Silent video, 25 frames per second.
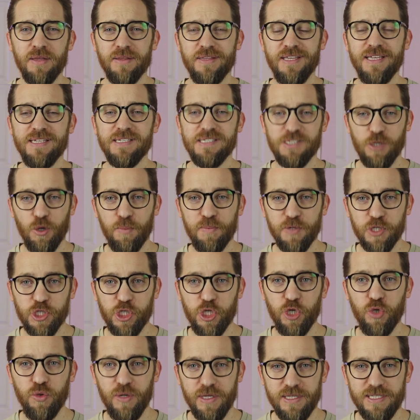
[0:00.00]
this
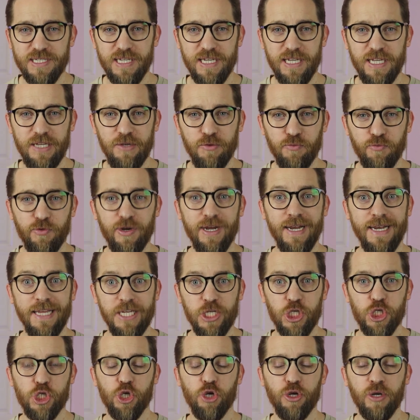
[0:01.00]
opportunity really
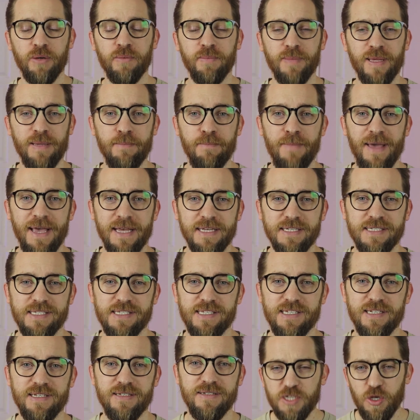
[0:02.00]
shouldn't be
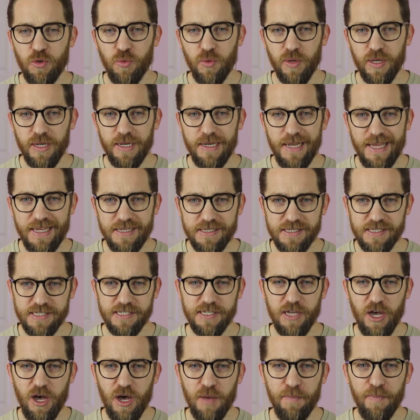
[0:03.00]
missed. So let's
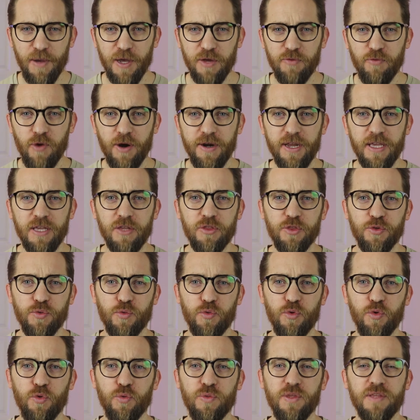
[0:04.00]
start by running
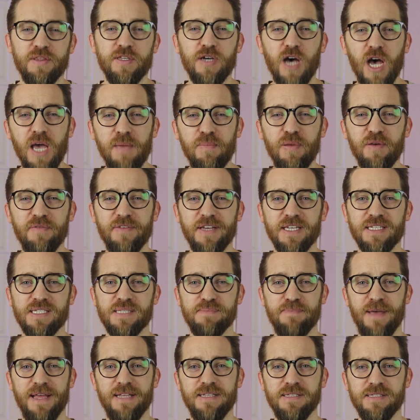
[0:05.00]
through the type of
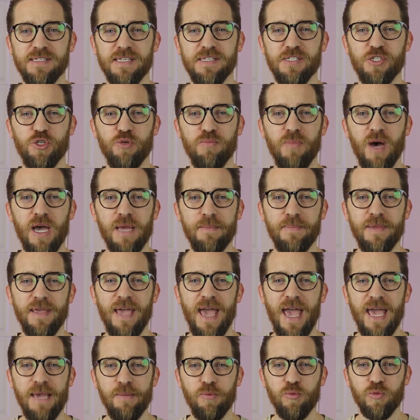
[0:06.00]
expenses you might be
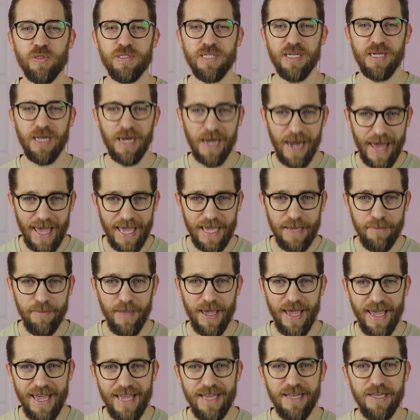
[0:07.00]
able to
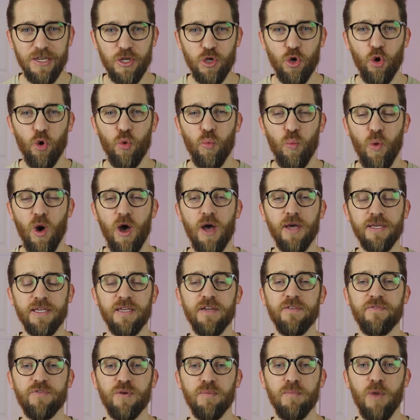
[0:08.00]
claim in your
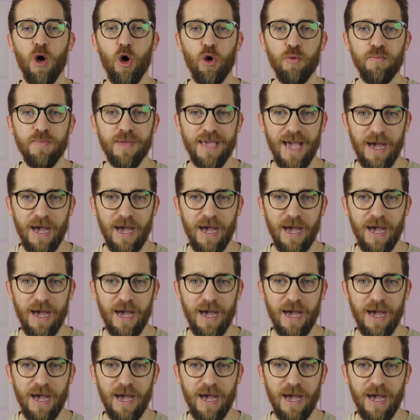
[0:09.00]
working from home